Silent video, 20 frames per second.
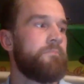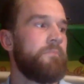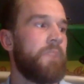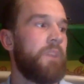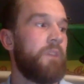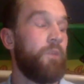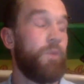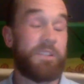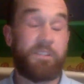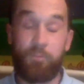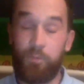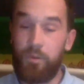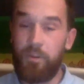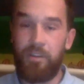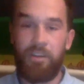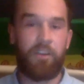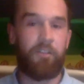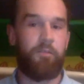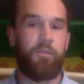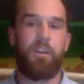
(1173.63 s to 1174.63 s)
what's really
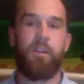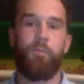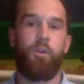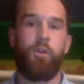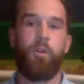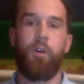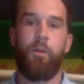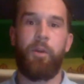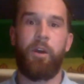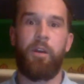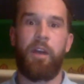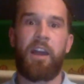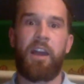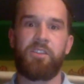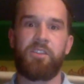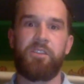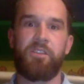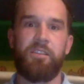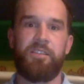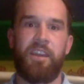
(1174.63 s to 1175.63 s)
incredible about
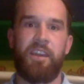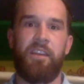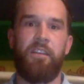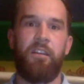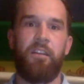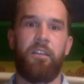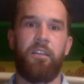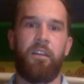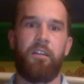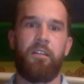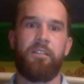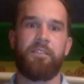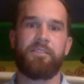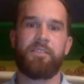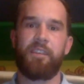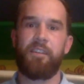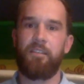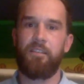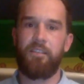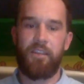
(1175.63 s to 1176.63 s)
actually attending there is
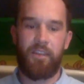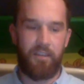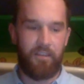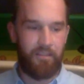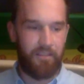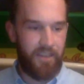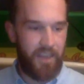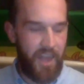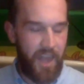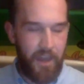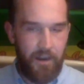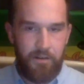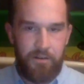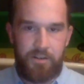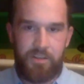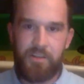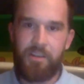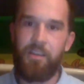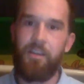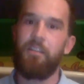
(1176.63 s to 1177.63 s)
like the
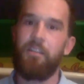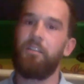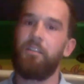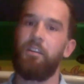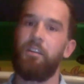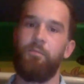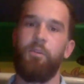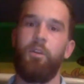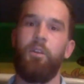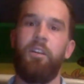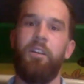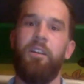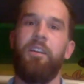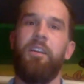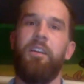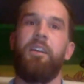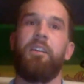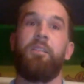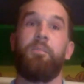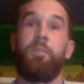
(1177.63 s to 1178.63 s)
energy and the
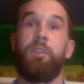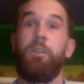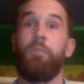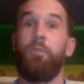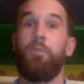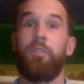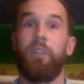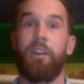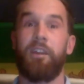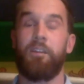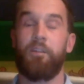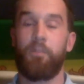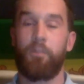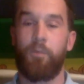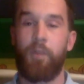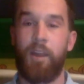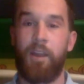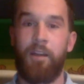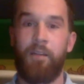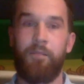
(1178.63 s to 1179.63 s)
community and the people that you're
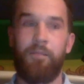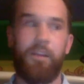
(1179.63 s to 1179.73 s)
around.